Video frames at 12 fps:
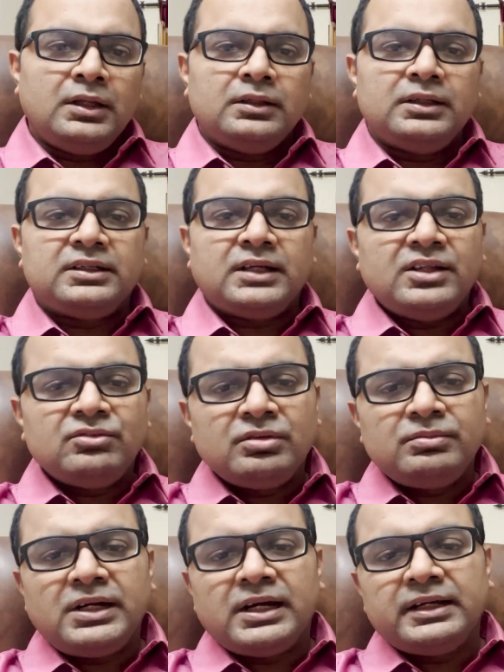The
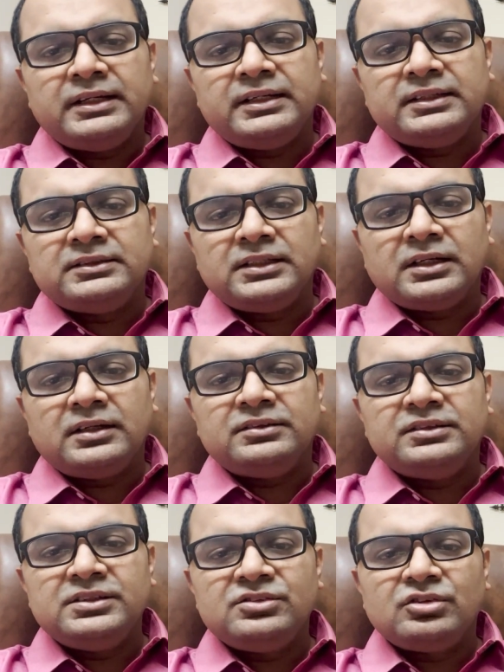transformer architecture
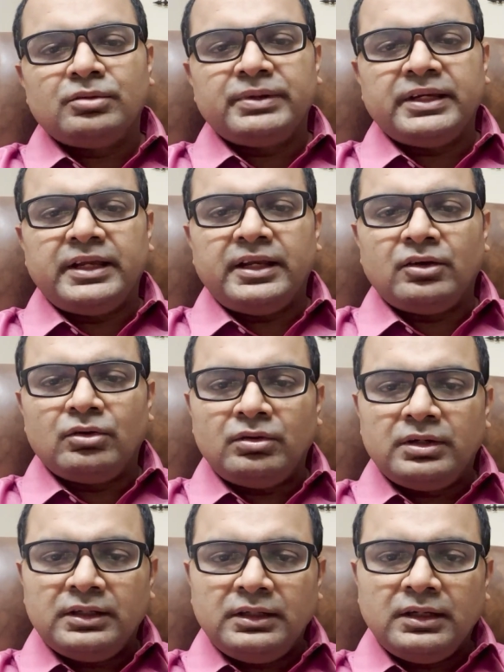consists of an
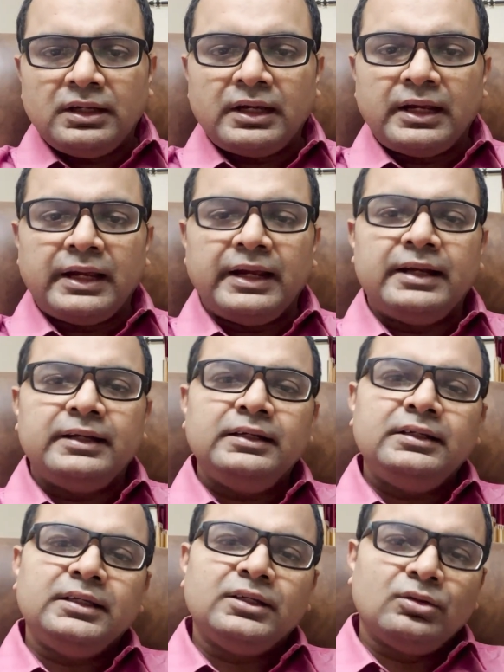encoder and a
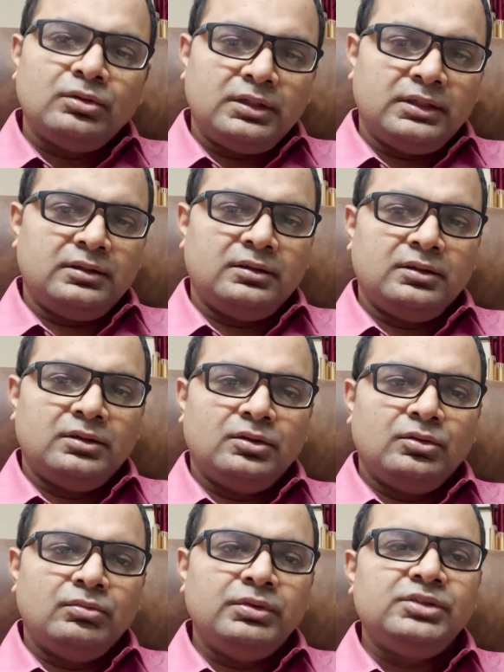decoder,
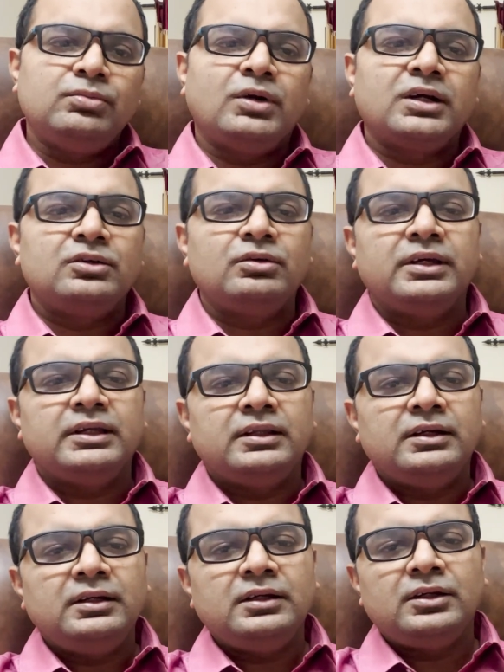which work
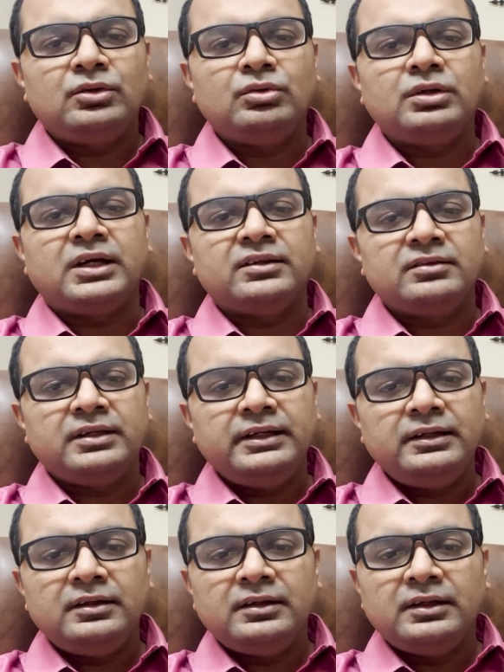together to translate
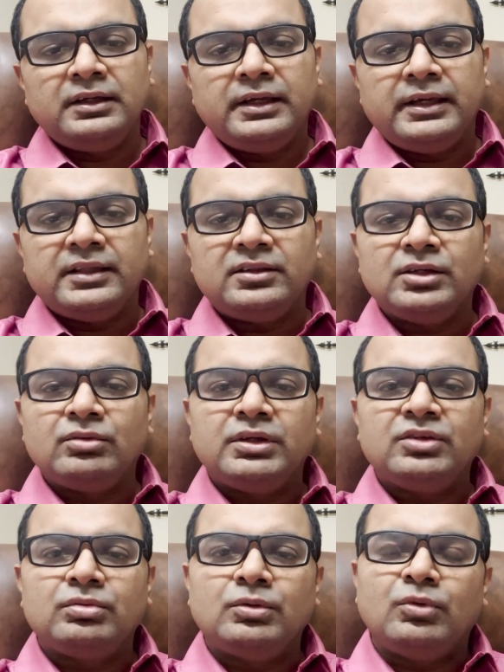a
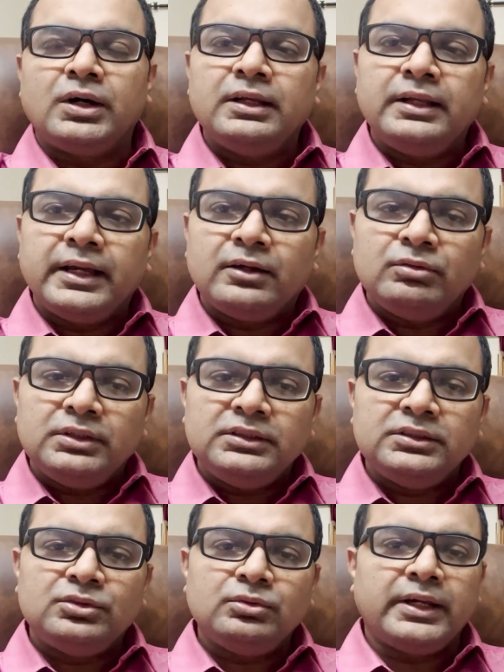sequence from one
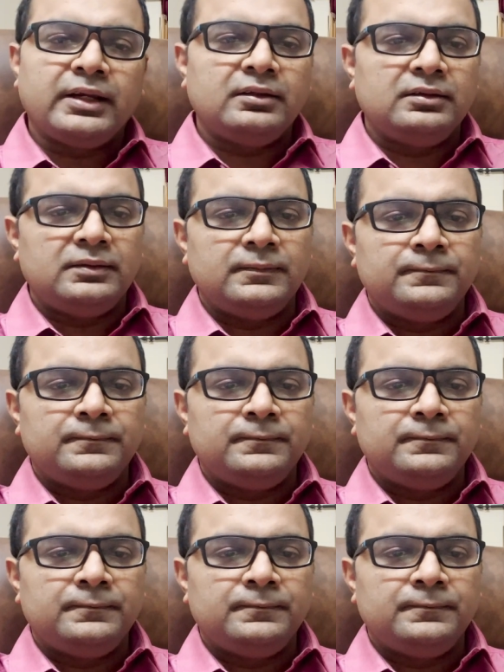language to another.